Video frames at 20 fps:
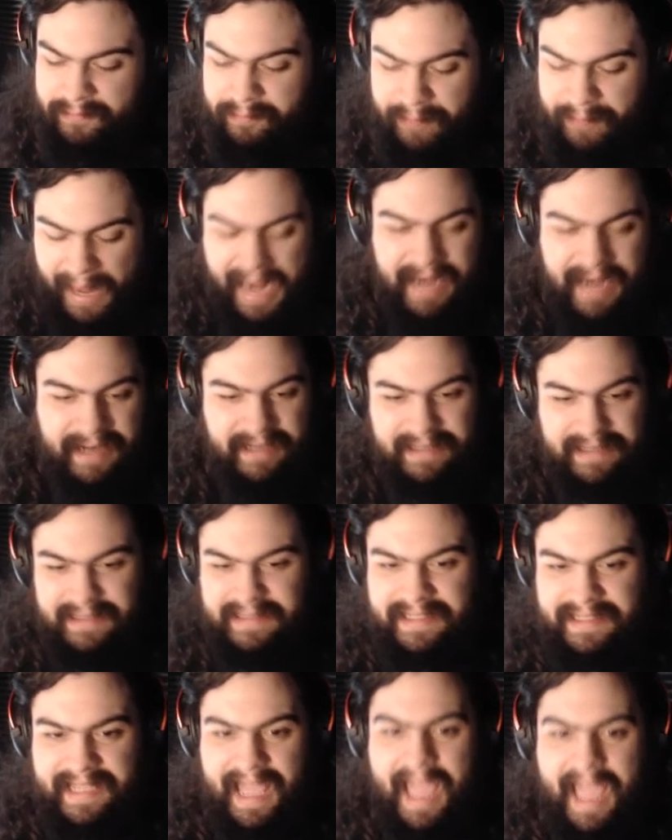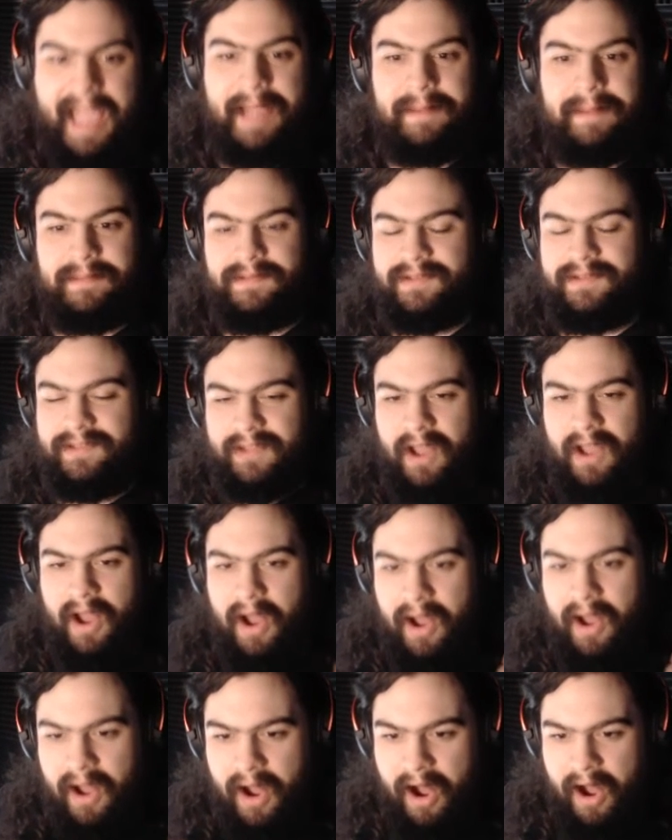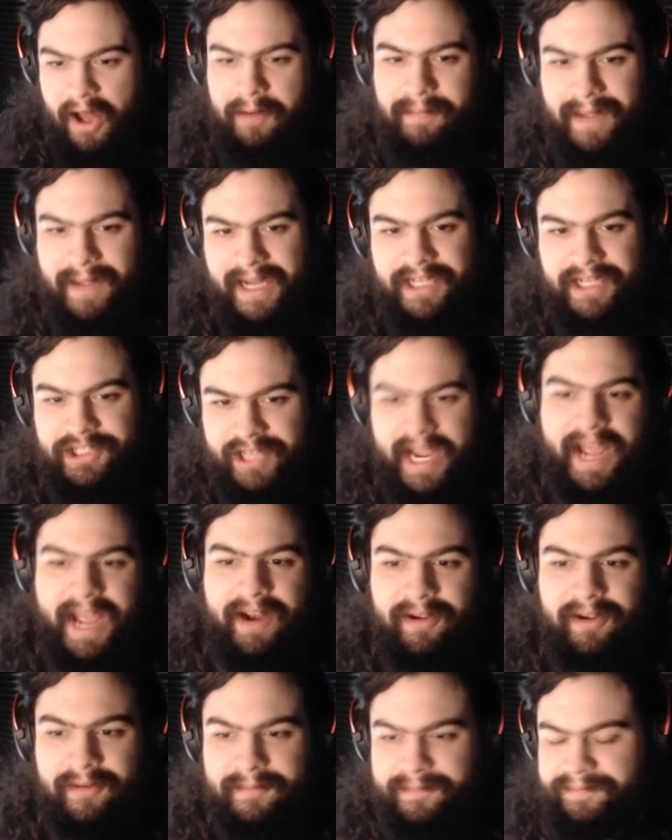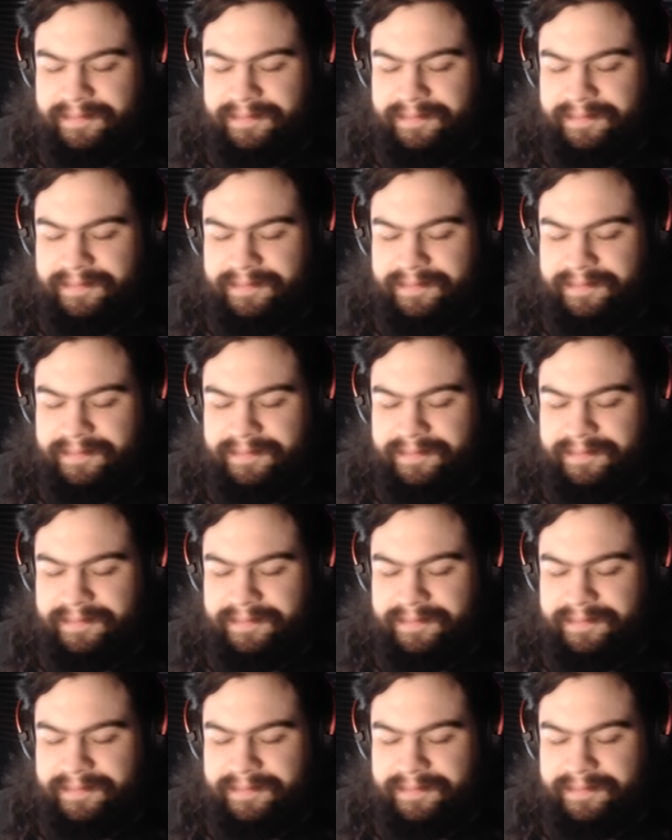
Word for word: beta games on my channel.